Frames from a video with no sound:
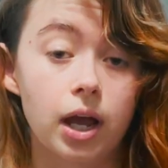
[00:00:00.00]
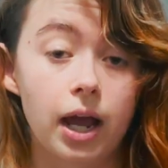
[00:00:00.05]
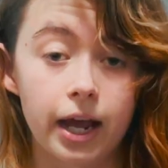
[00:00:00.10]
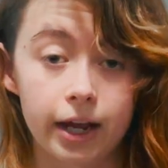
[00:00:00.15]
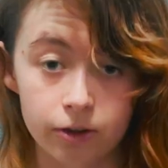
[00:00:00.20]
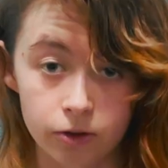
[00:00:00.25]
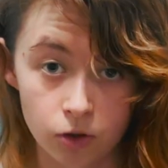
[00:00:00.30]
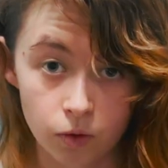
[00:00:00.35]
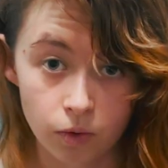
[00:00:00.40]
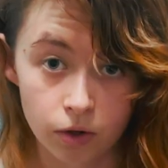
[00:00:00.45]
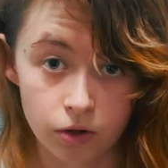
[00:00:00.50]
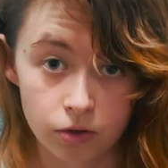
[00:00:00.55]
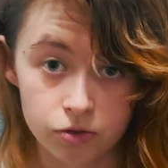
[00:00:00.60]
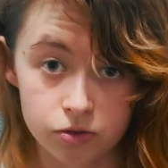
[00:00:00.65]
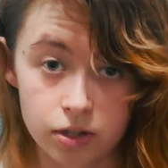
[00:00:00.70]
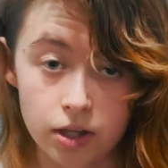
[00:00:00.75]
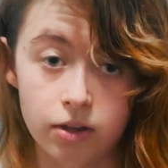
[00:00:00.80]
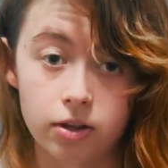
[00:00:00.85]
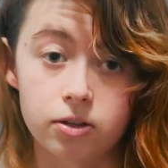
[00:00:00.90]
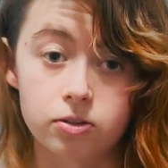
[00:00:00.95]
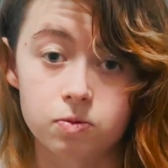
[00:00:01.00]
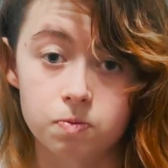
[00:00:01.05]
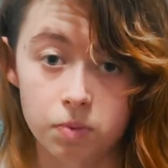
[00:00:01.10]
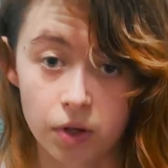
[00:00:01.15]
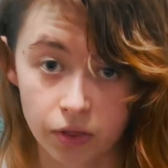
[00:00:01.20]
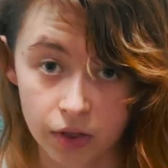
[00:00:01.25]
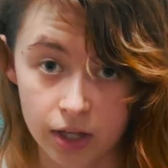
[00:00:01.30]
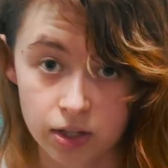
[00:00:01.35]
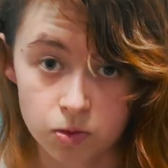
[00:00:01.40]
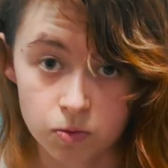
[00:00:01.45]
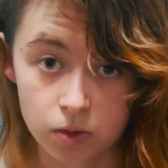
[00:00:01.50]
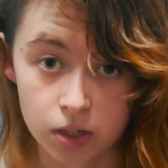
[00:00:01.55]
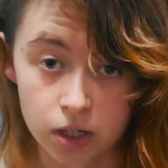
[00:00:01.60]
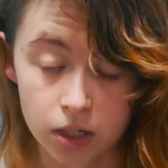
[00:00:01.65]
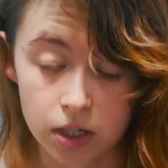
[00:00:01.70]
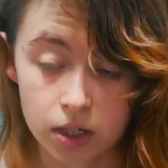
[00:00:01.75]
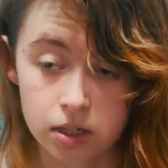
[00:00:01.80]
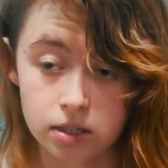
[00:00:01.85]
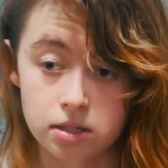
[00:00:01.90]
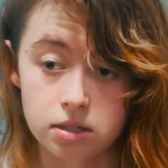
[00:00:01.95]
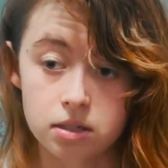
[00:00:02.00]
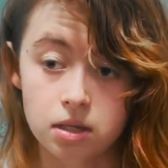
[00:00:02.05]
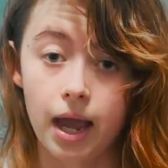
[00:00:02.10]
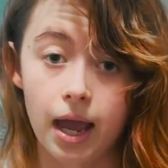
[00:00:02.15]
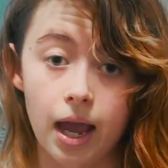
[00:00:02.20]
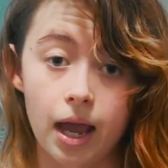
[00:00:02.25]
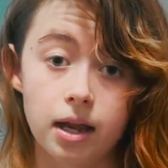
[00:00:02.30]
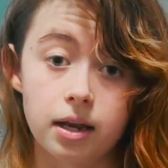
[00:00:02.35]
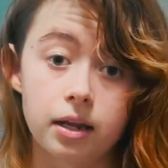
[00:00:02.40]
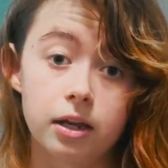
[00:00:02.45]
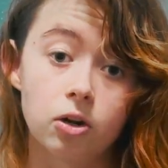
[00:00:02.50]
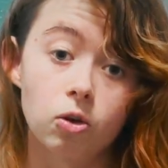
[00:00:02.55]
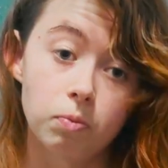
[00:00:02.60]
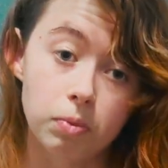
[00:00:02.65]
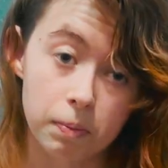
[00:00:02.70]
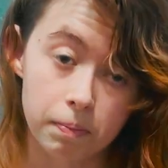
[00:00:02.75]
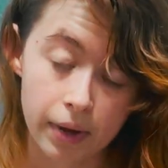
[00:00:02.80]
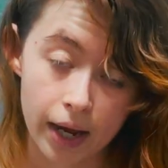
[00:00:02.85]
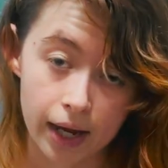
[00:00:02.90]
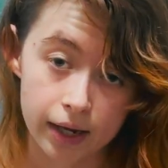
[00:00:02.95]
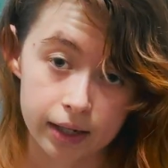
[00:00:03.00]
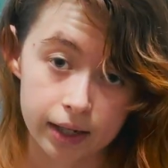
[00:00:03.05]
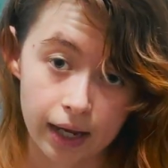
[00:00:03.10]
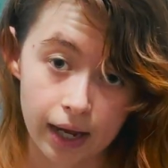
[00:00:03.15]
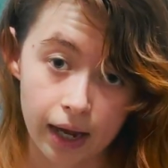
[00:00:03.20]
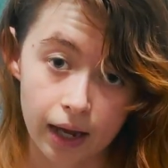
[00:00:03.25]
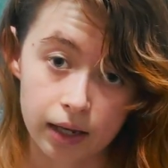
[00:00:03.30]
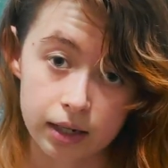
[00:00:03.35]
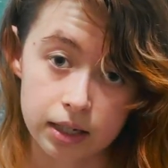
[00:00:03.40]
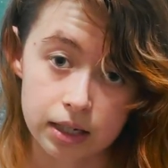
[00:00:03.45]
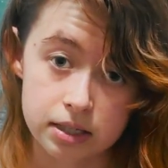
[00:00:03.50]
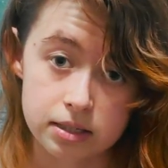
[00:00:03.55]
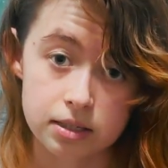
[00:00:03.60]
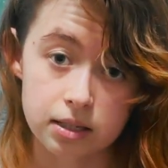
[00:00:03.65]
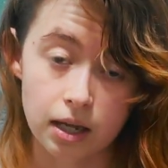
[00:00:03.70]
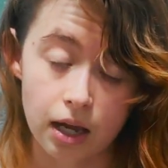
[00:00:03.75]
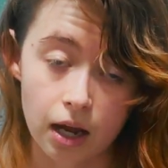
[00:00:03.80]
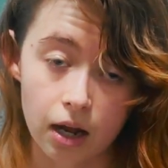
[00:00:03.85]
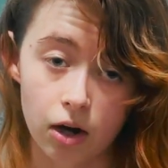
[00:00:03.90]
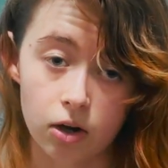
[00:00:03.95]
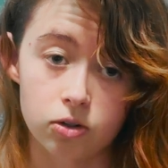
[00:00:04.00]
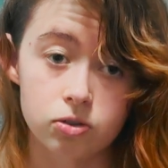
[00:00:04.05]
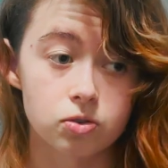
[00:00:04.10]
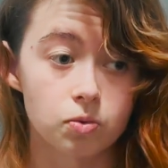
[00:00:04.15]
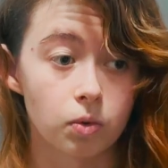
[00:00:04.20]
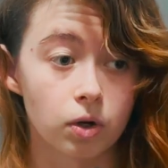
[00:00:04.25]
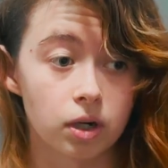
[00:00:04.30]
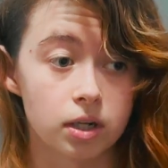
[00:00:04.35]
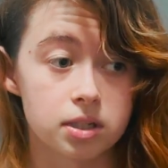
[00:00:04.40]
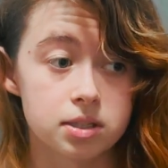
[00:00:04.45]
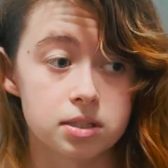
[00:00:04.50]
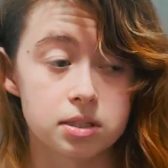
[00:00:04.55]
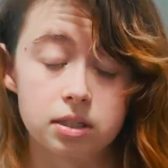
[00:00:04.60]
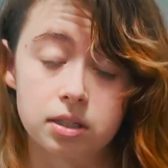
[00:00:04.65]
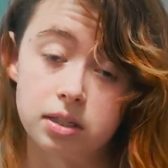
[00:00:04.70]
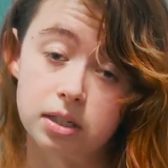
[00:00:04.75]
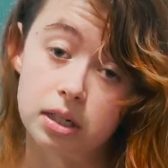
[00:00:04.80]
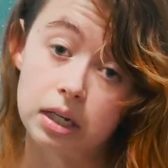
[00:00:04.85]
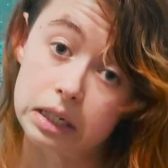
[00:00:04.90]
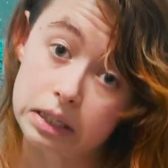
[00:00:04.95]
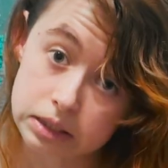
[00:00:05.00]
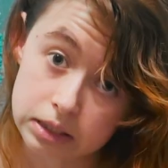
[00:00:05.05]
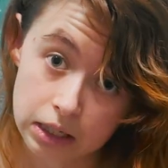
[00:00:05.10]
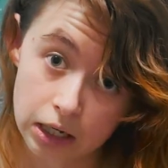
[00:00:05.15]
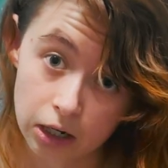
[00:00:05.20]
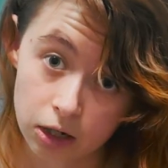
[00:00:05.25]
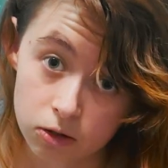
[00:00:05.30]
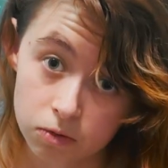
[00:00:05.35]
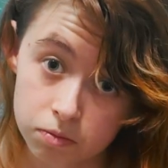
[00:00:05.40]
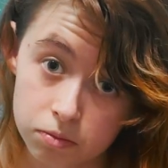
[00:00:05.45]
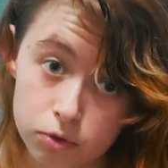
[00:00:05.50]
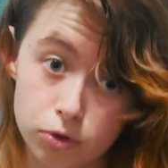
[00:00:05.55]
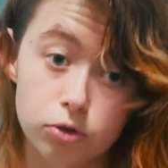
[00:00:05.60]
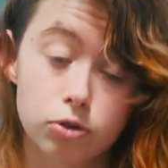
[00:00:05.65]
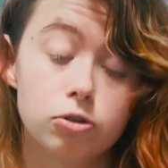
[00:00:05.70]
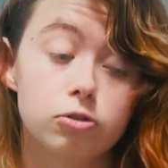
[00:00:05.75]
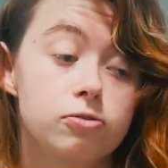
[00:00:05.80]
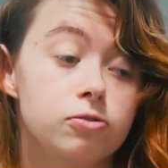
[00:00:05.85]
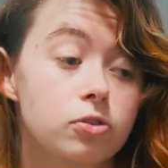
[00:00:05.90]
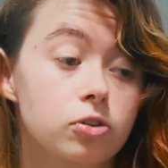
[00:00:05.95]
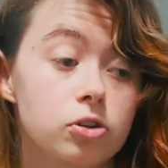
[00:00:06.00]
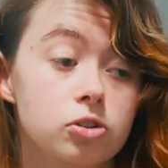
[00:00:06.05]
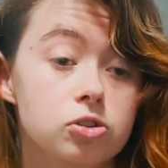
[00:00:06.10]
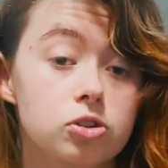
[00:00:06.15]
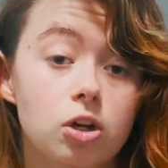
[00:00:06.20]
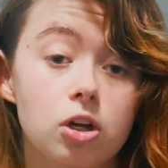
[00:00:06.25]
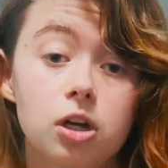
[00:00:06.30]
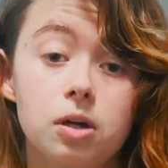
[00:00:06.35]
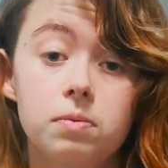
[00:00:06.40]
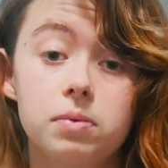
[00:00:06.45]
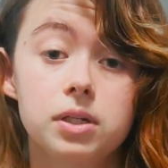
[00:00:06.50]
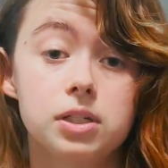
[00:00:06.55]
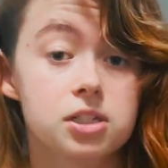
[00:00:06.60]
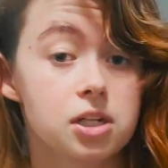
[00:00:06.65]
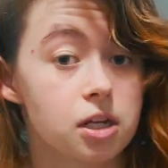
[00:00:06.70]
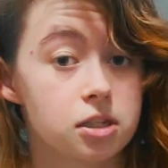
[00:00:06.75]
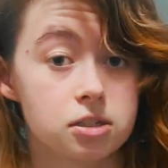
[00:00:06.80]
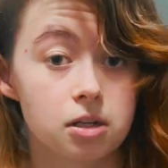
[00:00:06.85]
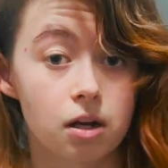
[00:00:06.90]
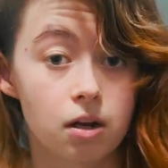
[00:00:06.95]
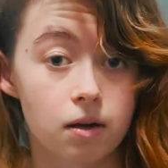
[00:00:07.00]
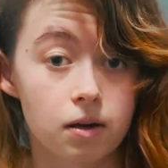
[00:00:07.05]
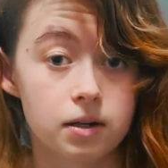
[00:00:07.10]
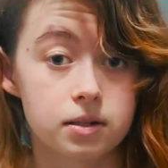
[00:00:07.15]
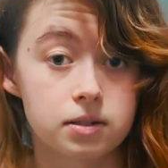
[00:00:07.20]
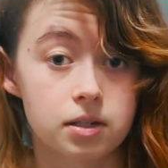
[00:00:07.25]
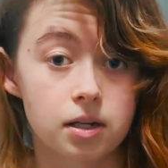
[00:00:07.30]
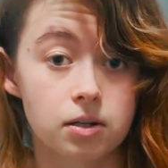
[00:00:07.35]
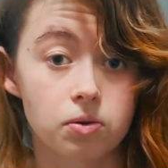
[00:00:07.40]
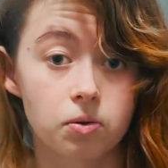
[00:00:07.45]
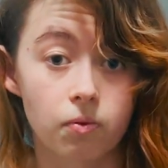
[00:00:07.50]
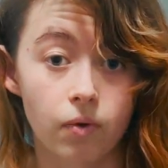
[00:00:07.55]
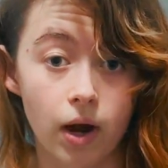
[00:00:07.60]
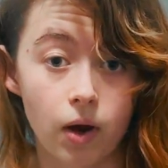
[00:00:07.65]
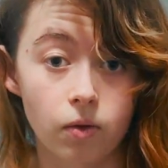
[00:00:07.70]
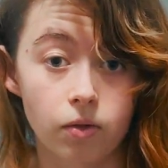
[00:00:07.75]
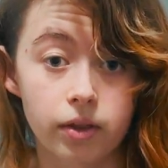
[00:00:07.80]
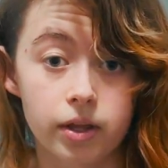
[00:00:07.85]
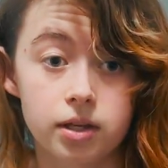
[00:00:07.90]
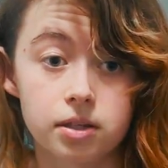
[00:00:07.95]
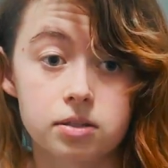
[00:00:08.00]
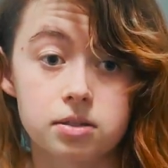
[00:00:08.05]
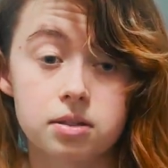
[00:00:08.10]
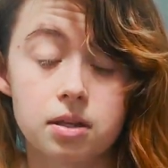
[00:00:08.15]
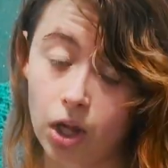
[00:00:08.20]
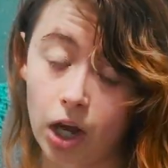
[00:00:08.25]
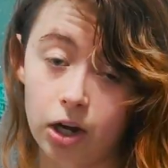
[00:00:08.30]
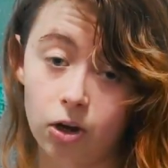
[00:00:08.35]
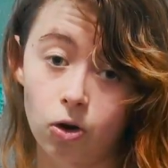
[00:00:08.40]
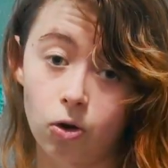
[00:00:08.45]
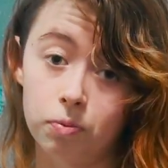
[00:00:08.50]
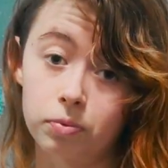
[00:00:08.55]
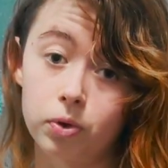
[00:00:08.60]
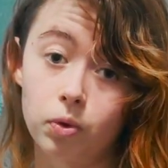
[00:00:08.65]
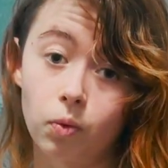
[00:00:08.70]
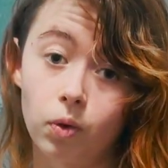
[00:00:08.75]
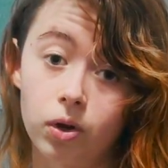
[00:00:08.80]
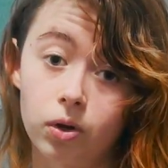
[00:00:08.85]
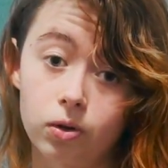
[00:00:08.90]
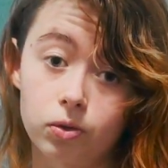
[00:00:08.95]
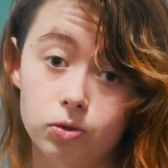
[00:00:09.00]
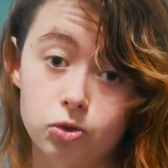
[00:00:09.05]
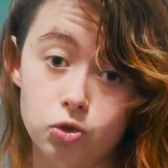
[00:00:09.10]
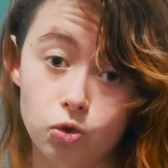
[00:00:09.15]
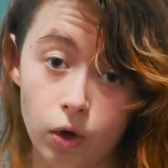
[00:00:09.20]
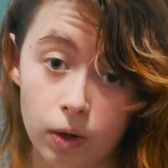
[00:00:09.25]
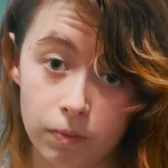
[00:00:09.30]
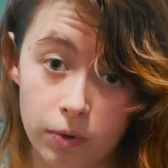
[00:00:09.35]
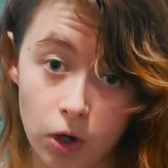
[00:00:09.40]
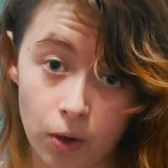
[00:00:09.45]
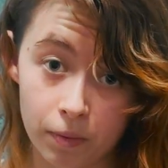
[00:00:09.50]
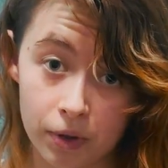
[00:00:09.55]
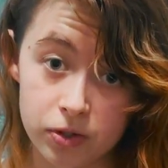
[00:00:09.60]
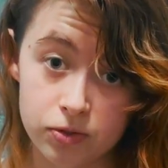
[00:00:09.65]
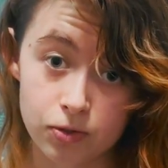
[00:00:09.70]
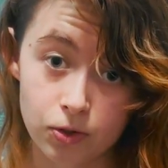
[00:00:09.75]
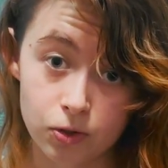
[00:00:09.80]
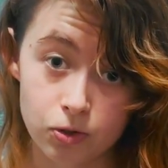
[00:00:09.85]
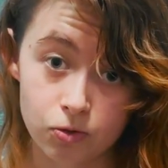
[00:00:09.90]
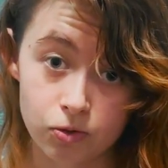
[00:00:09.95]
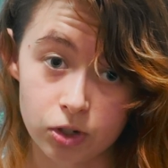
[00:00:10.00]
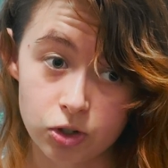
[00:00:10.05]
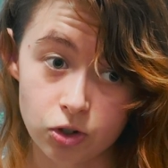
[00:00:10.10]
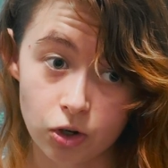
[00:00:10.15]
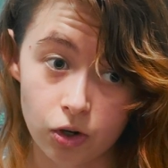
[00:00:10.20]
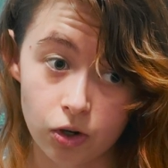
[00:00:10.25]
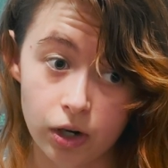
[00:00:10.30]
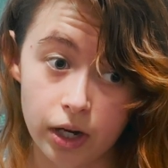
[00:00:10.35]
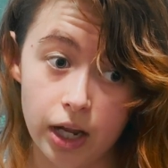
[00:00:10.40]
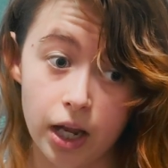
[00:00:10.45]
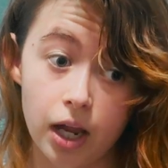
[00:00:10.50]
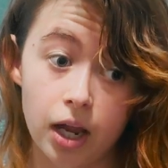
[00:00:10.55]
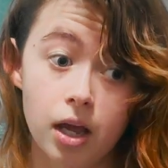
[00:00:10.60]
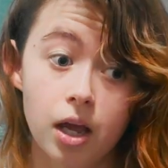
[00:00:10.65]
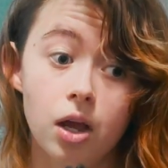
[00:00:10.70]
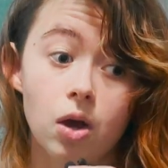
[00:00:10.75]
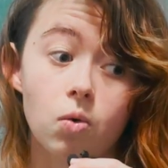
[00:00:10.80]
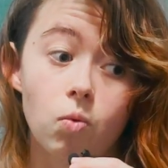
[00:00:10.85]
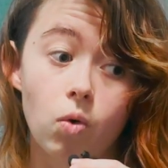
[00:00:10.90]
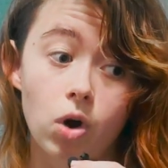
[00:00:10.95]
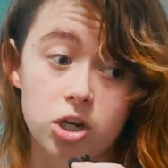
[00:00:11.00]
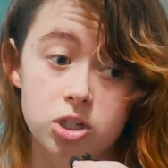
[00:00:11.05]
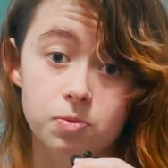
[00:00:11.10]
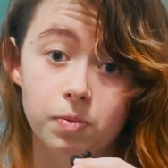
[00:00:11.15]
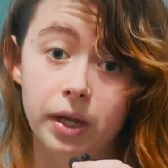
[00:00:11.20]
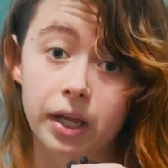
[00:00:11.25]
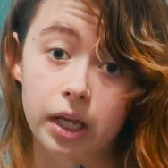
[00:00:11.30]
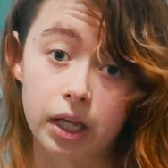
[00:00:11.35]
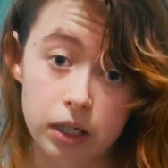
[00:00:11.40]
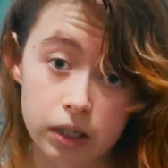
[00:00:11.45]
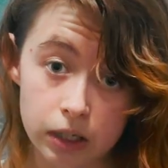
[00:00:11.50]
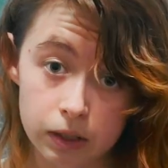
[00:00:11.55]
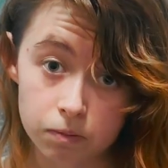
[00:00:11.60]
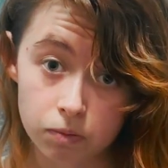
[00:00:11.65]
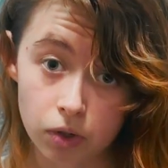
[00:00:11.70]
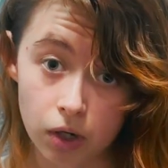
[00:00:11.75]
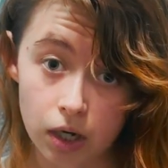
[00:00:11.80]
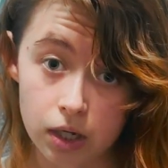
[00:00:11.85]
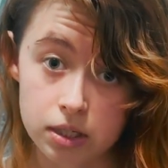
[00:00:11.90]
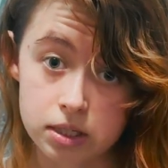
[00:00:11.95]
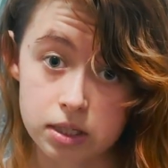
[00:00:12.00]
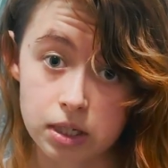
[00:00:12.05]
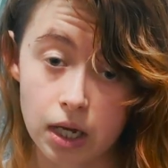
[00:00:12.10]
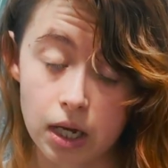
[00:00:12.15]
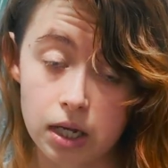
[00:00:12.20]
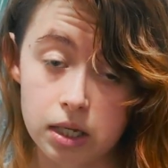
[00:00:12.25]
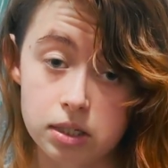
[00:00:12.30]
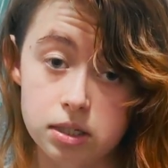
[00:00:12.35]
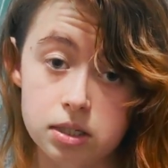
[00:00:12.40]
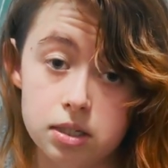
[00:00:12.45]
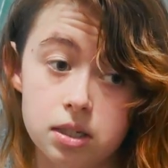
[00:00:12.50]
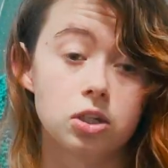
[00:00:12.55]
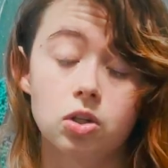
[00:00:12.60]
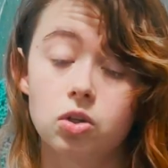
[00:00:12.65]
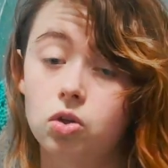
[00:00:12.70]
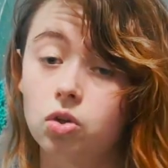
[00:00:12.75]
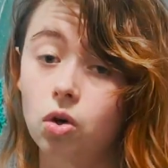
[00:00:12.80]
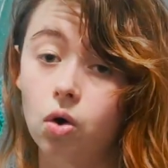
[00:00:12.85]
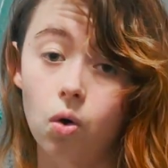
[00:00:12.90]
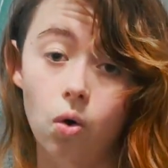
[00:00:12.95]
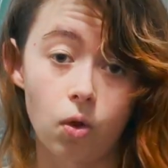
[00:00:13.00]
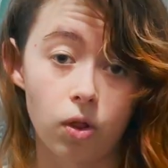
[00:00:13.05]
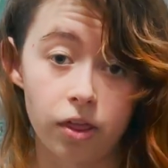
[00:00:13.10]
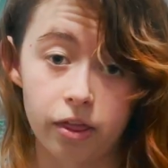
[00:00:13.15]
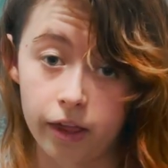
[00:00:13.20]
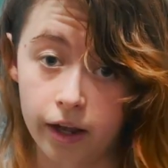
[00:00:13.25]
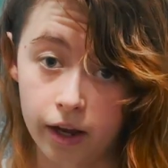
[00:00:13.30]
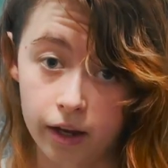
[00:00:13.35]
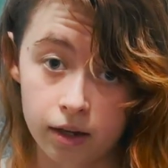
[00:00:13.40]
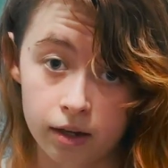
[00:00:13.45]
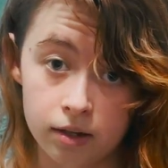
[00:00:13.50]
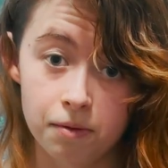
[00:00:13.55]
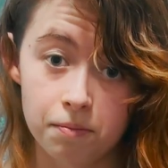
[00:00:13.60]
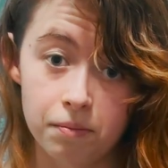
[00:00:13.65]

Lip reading: I don't know when you'll see this, but that's when it is. And it'll be back at Is Care. So we're going to see, did Is Care improve? There's going to be tons of content around this. I hope you will join me on my surgery journey, watch my healing process, the whole thing.